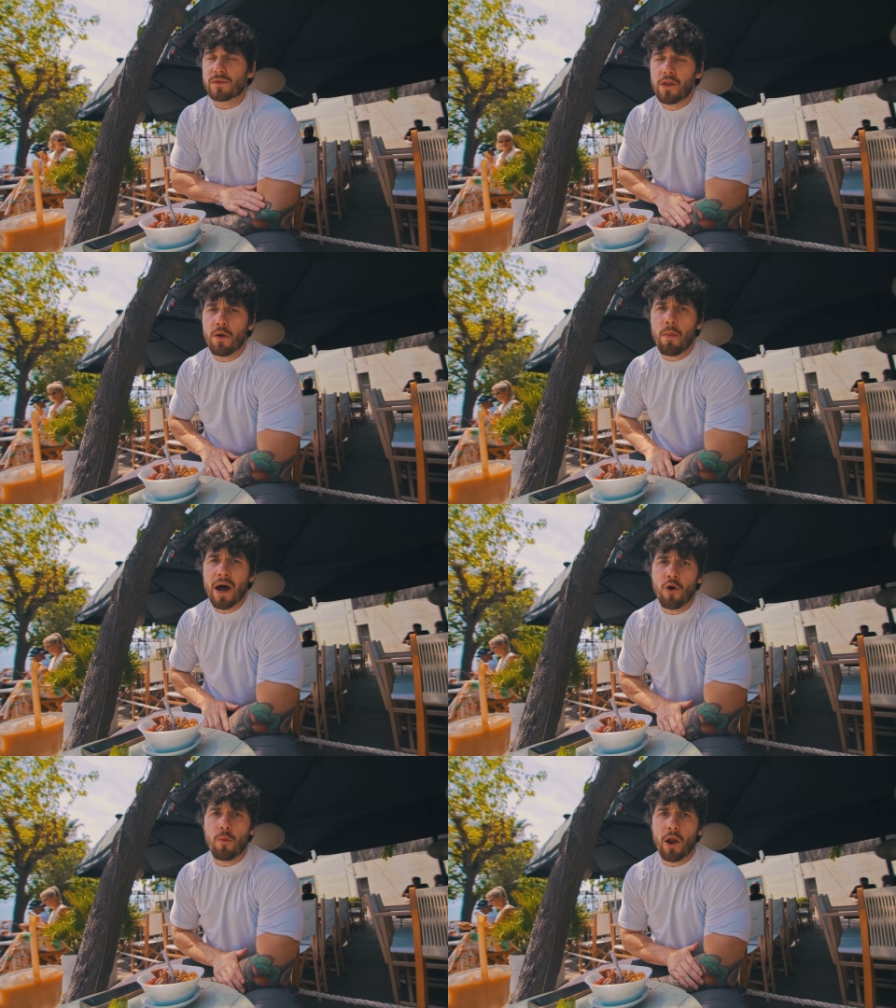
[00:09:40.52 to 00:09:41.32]
in the
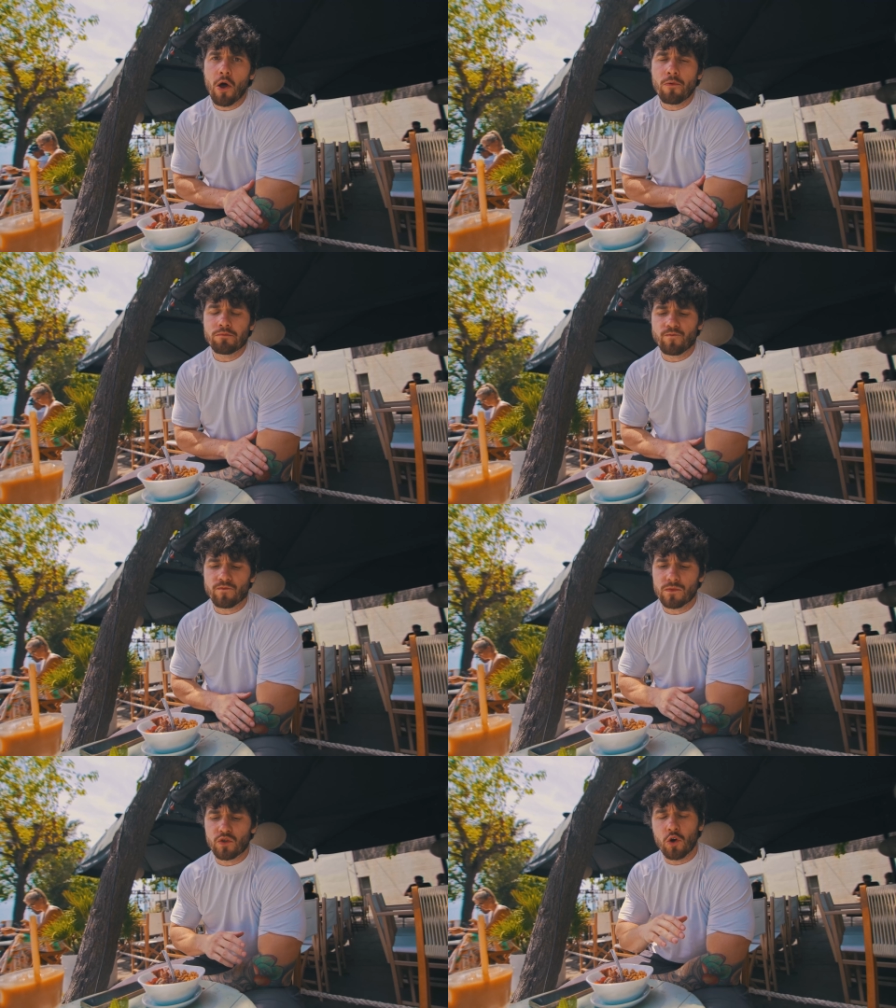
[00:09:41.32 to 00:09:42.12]
bio below.
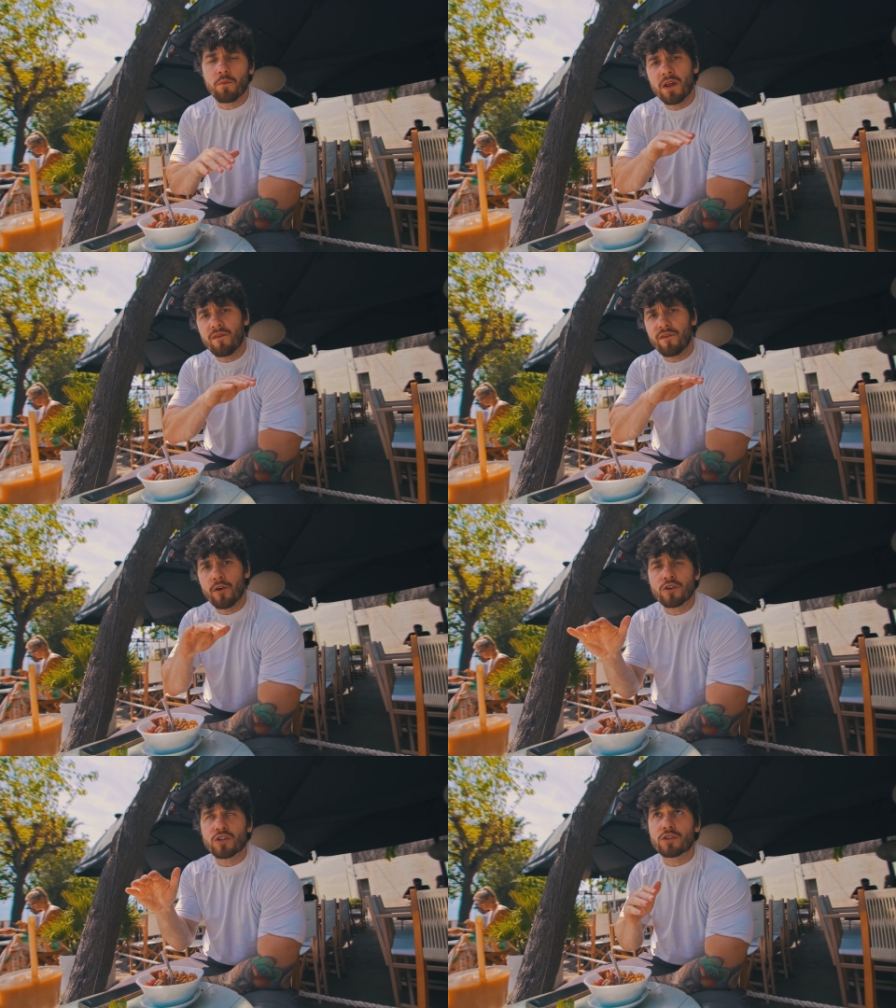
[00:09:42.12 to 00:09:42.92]
So it'll be the
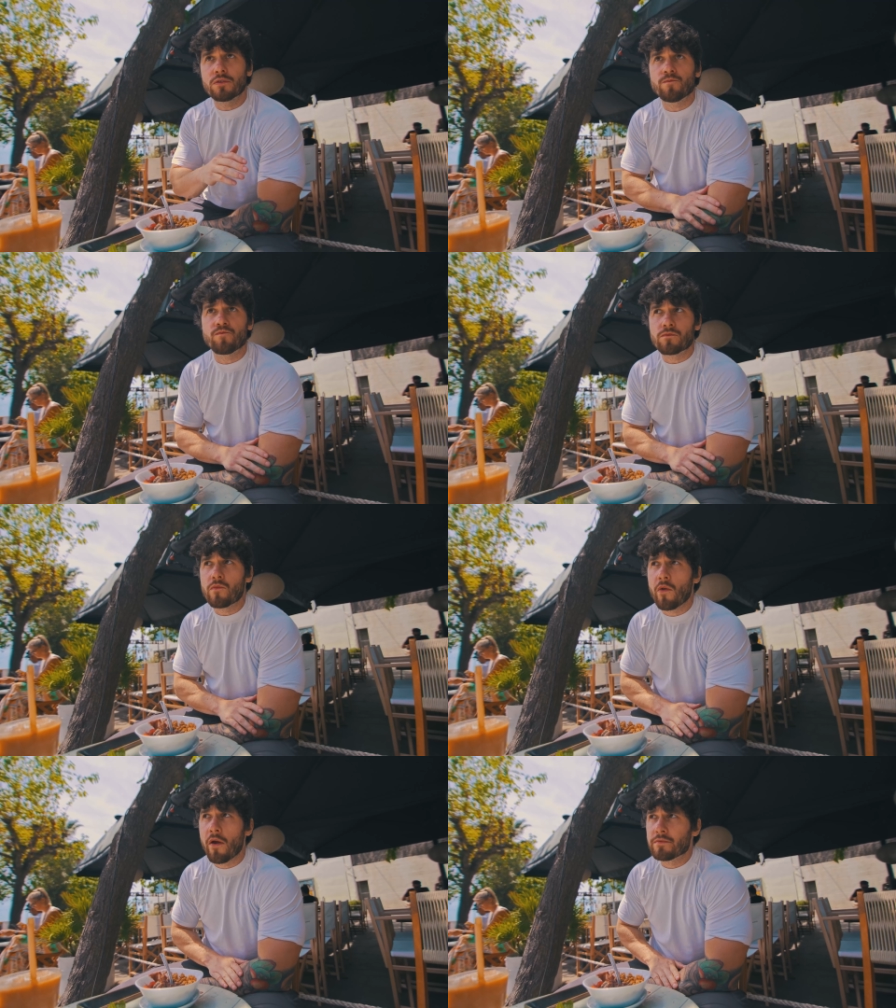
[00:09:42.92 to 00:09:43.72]
first
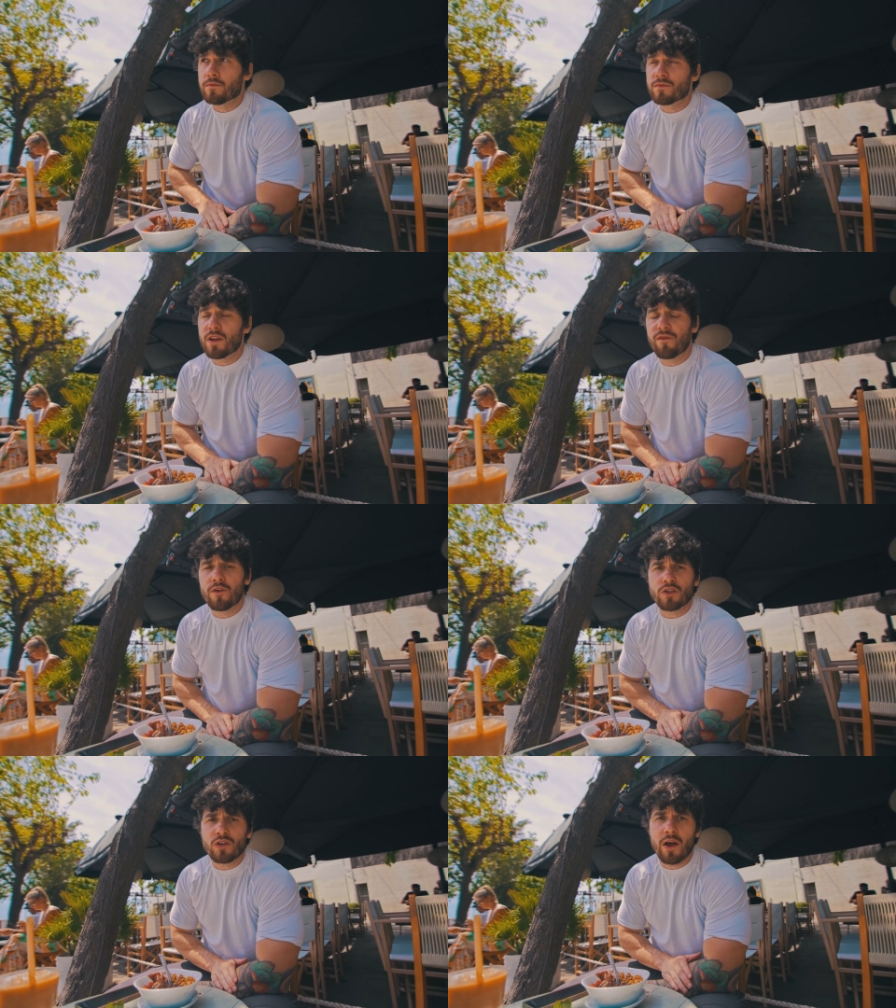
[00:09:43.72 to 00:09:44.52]
the
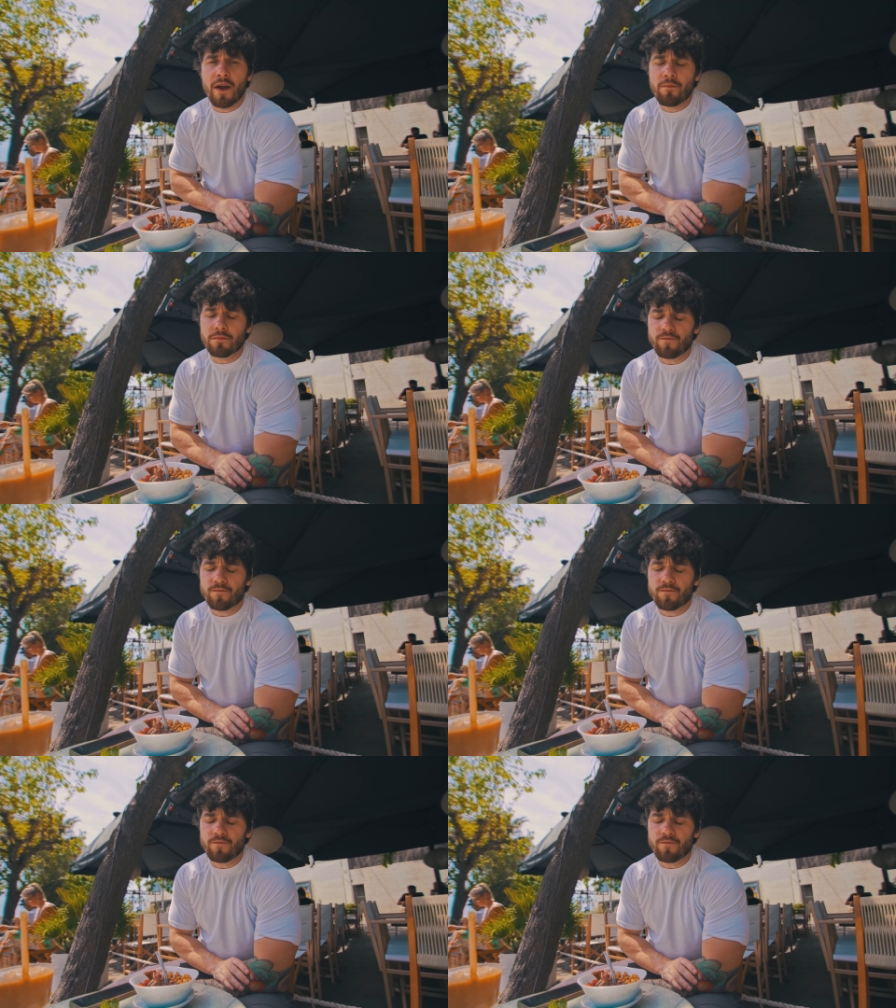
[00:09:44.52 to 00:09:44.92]
first line.